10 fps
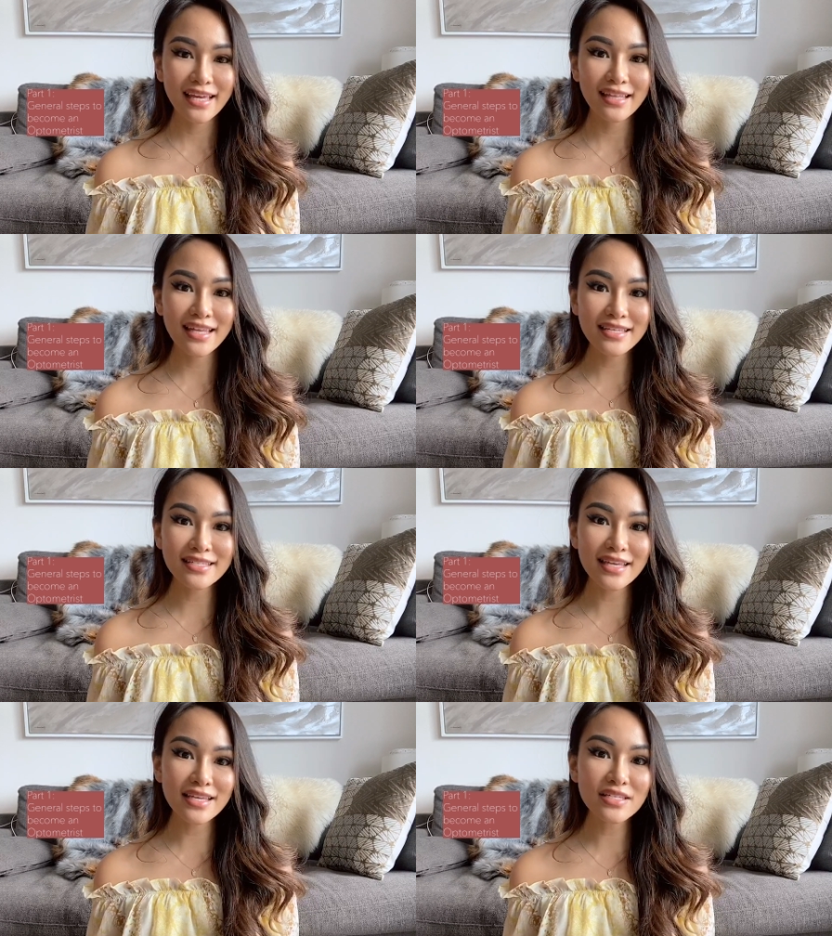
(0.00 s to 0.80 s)
This
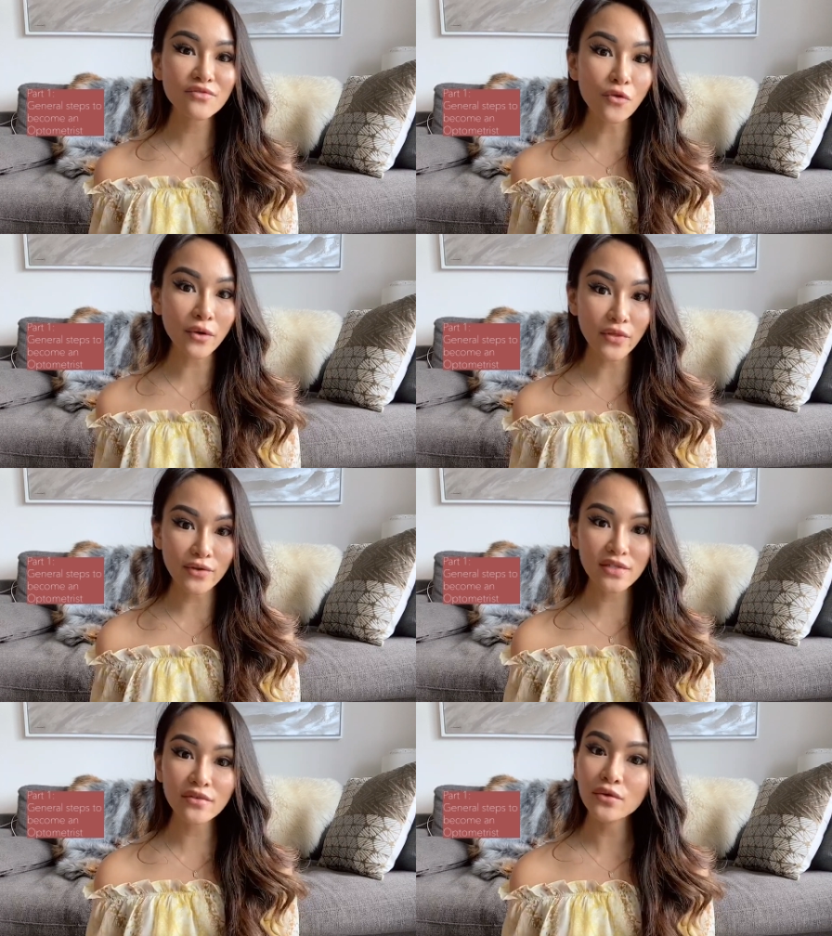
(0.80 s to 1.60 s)
is for those
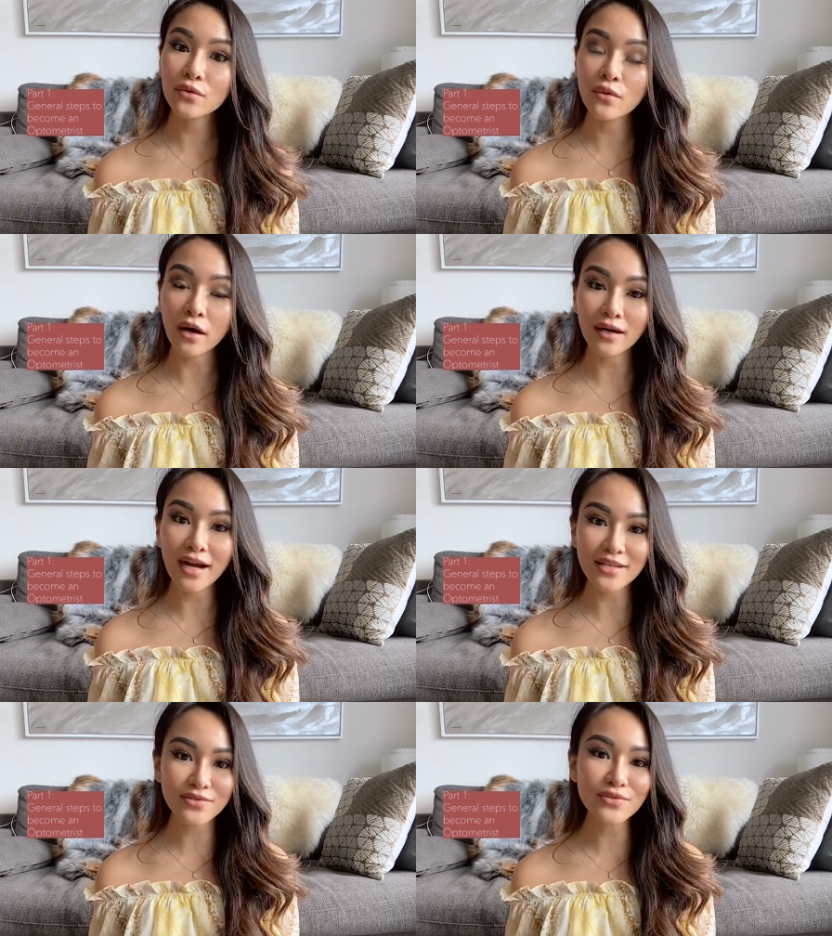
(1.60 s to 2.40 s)
of you who are high
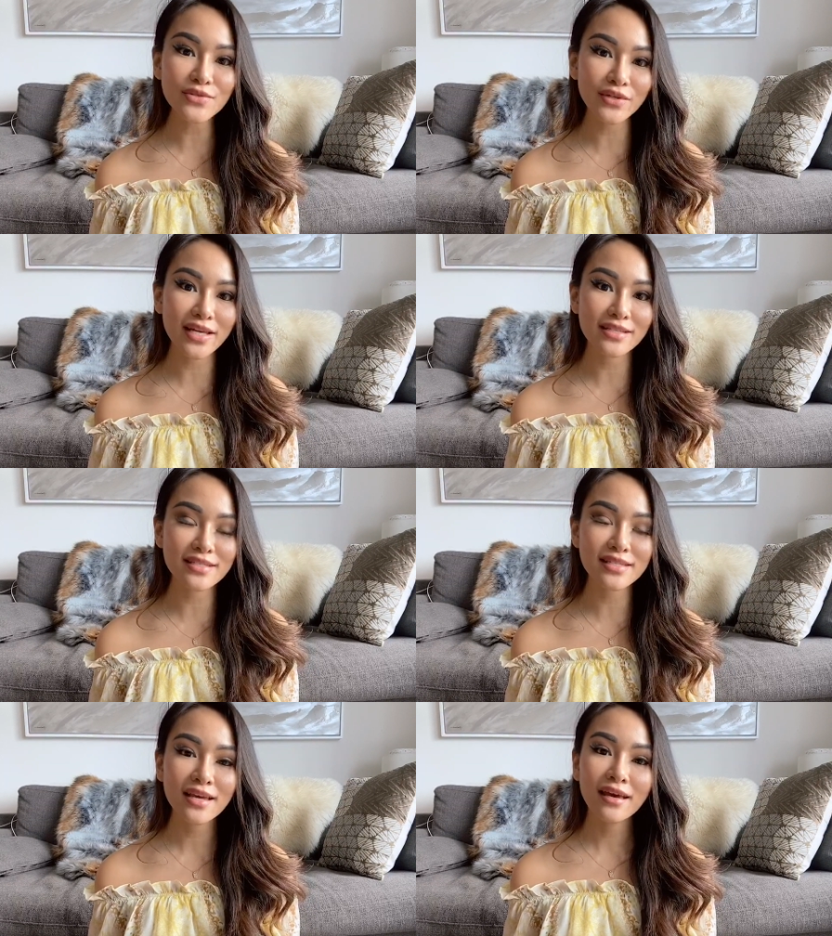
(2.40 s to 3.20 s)
school
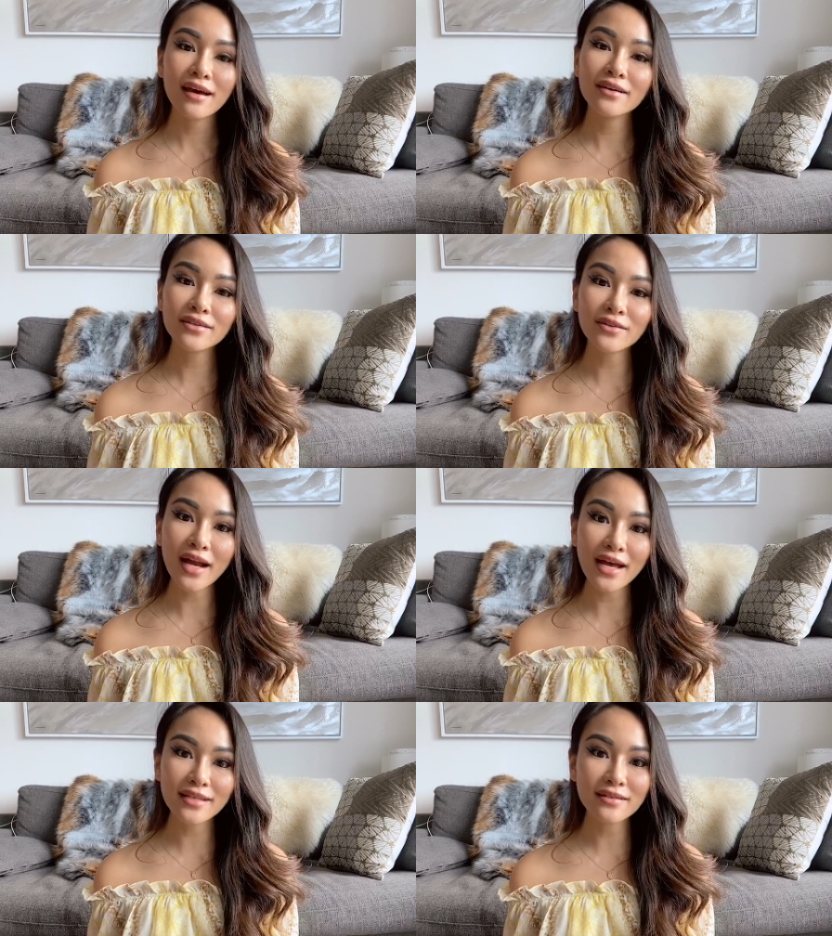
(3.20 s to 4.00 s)
students,
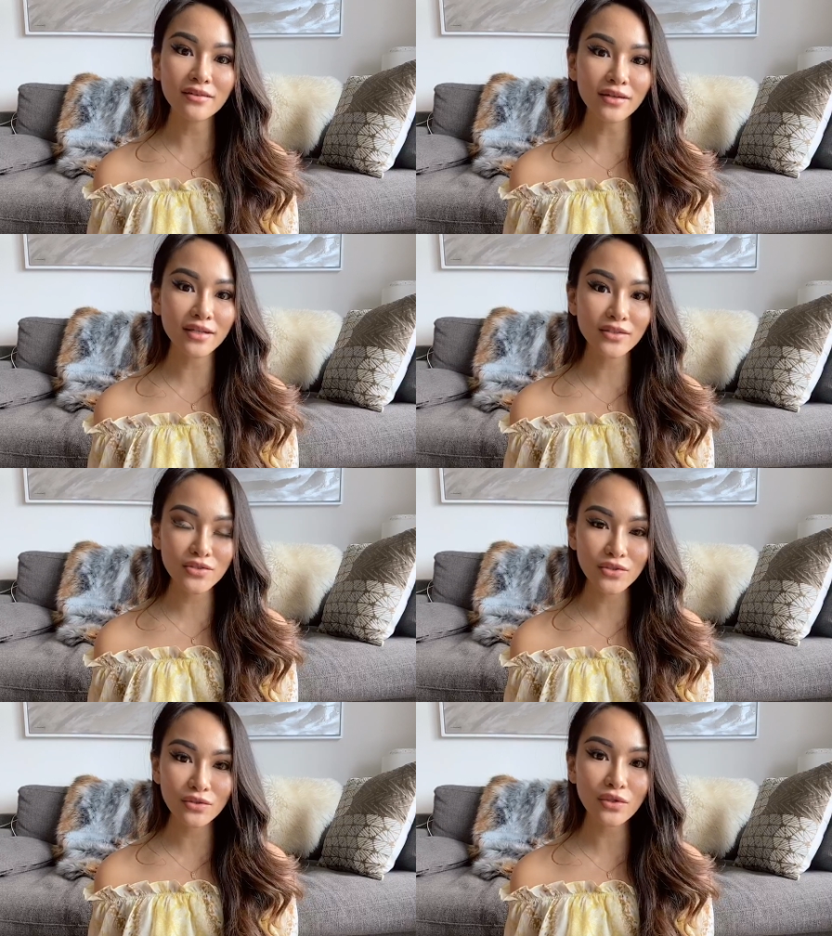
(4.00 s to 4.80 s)
undergrad, looking
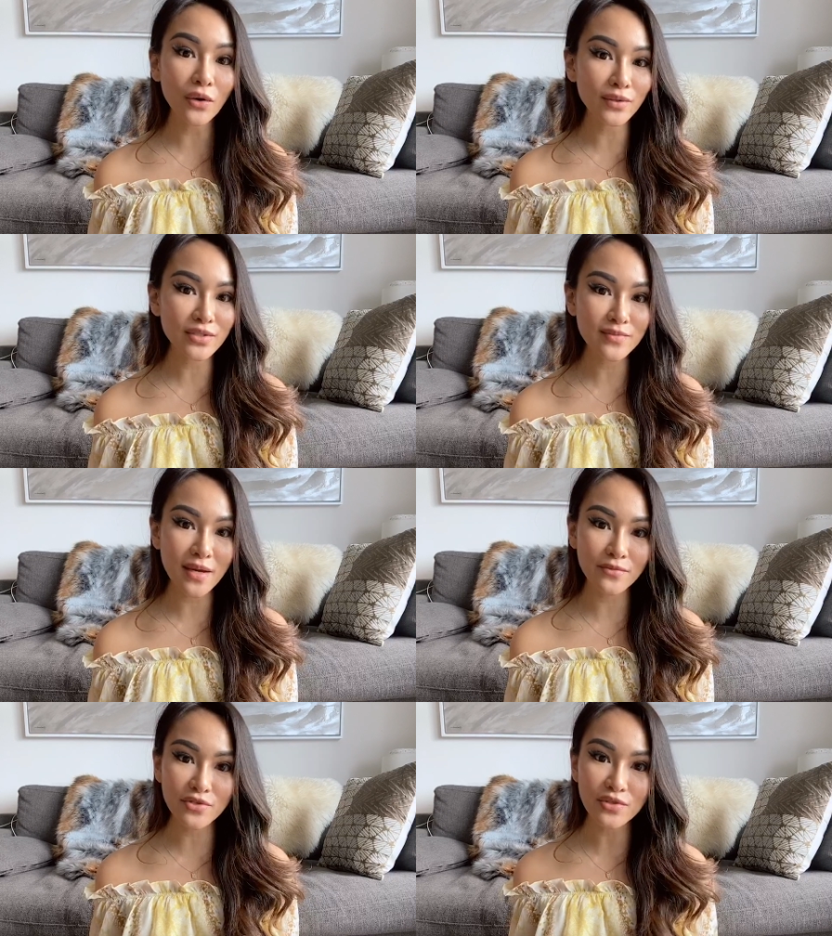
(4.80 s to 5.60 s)
to go into
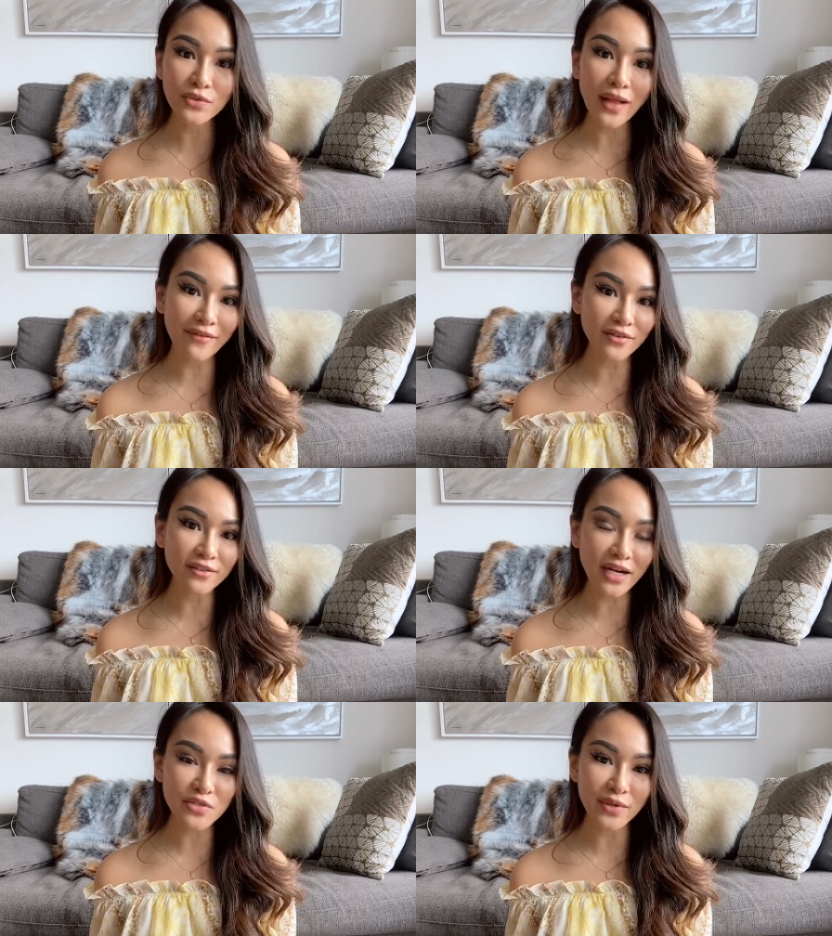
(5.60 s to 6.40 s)
optometry school after
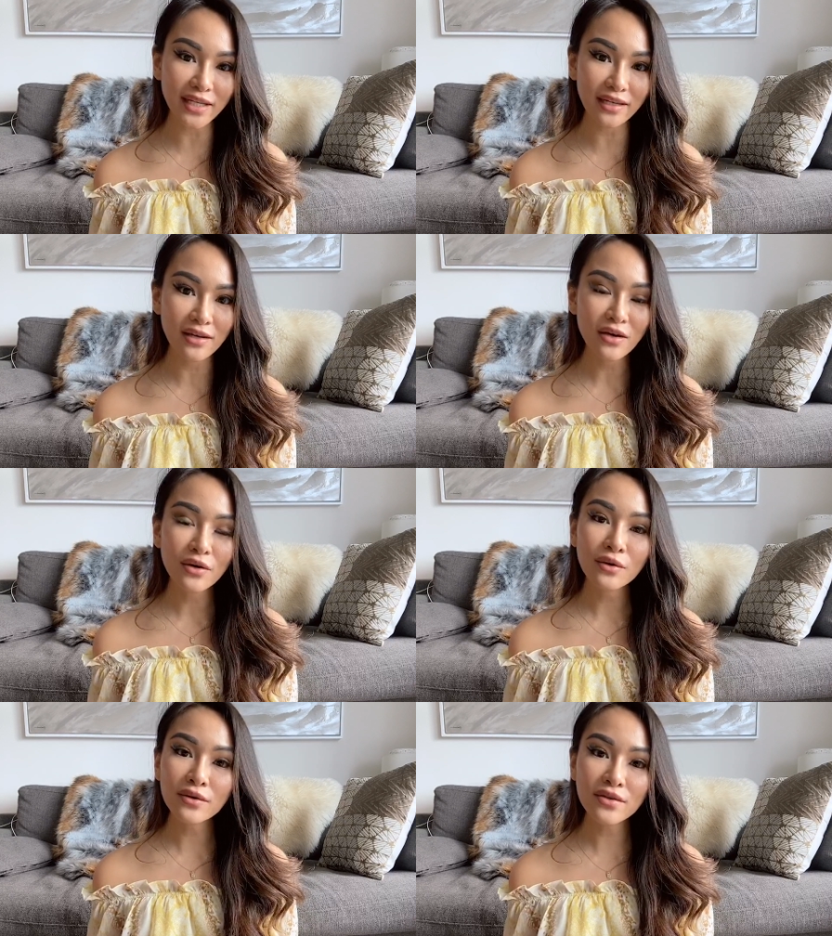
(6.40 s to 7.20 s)
graduating,
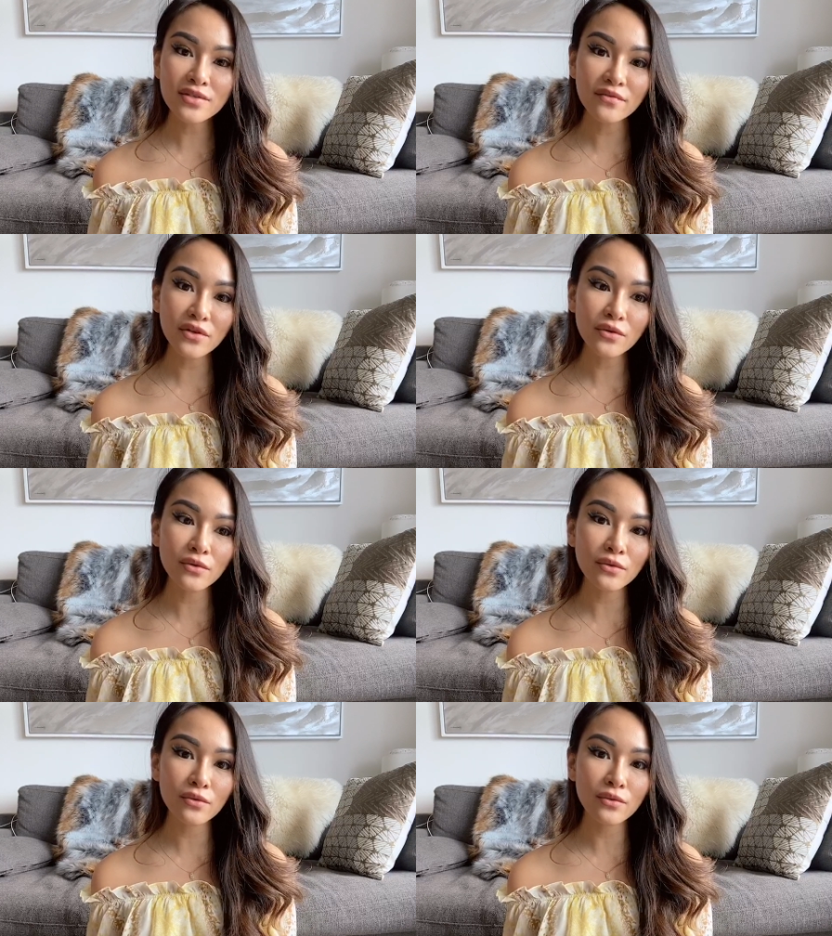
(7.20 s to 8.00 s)
or those of you
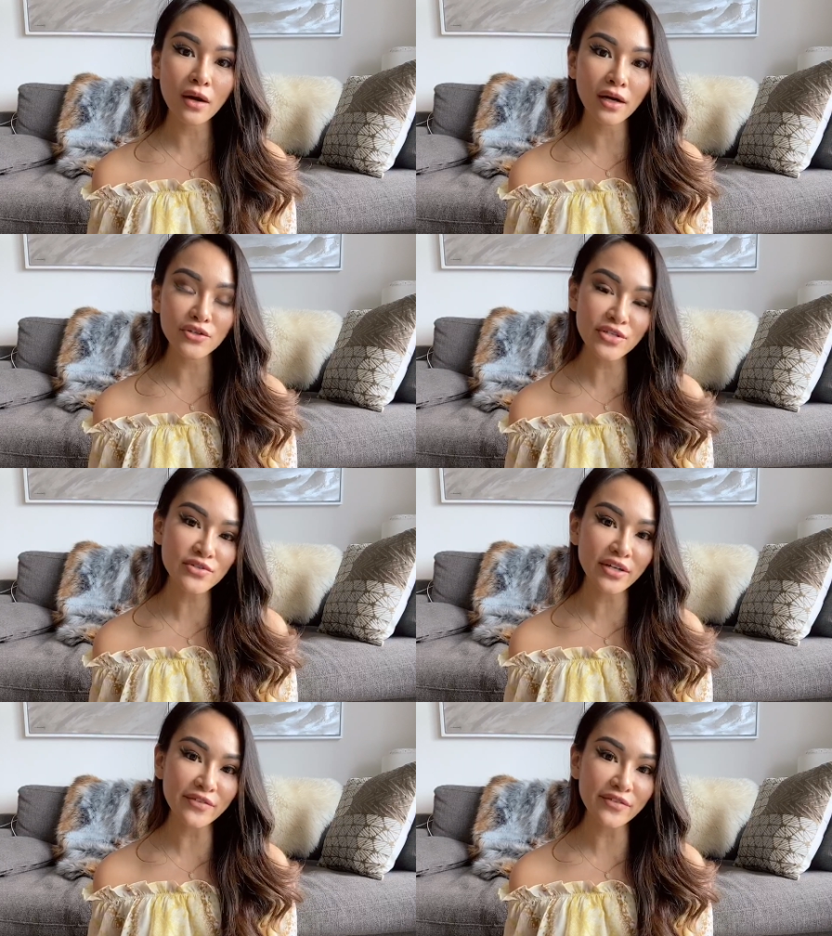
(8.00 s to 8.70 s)
who are just trying to